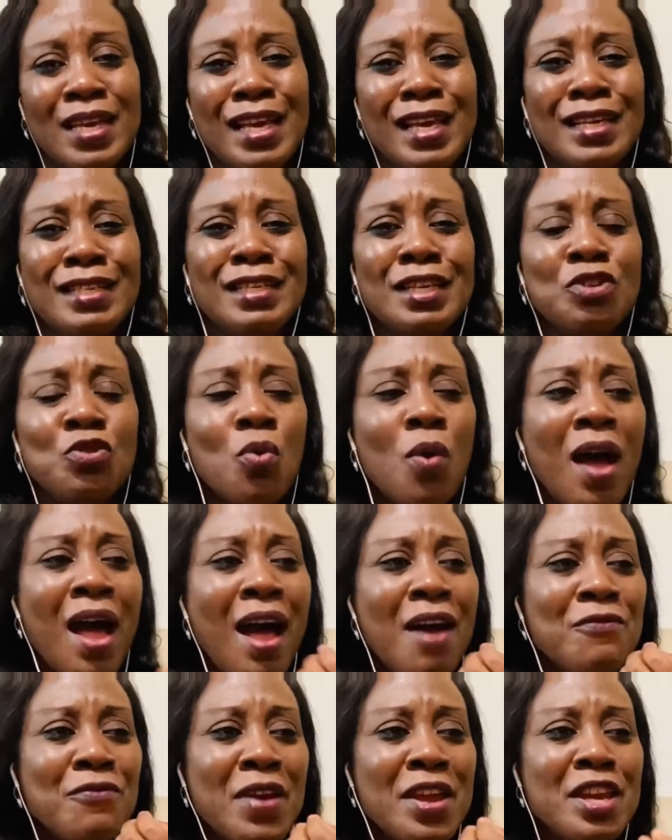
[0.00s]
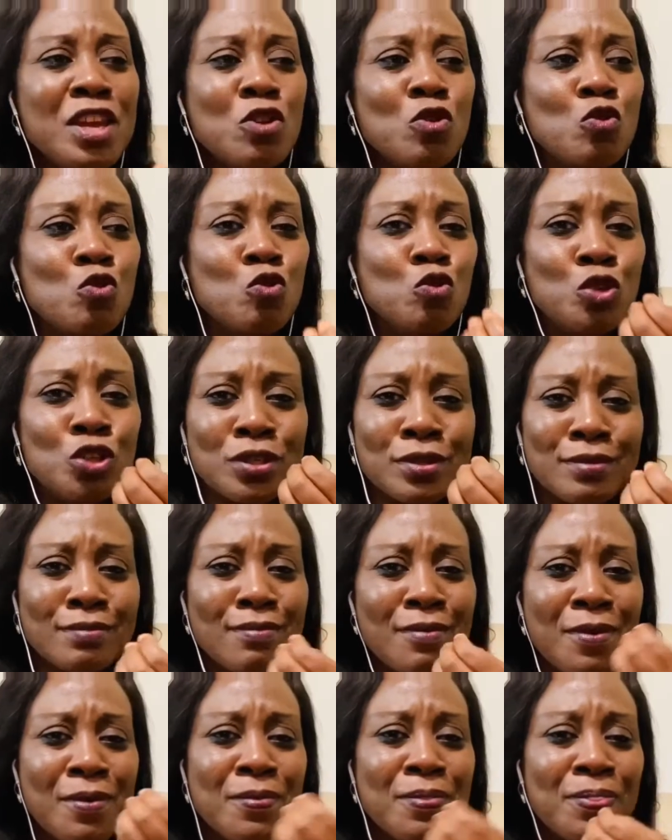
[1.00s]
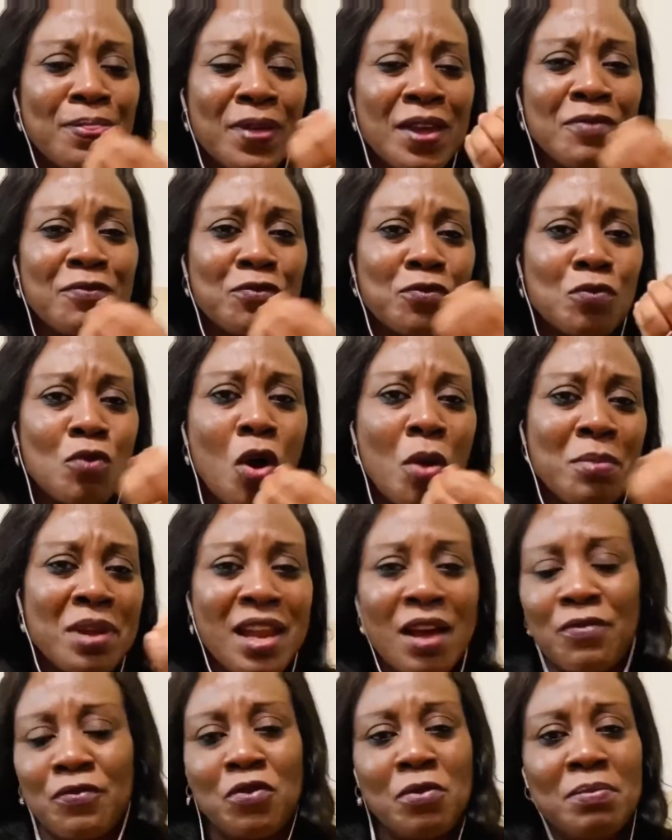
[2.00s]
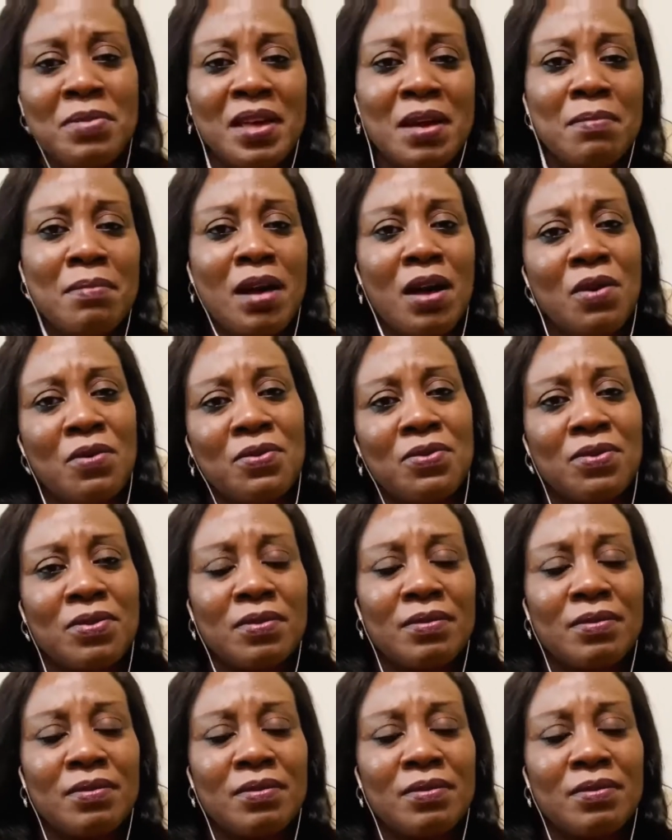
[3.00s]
They don't have any good thing coming out from their mouth.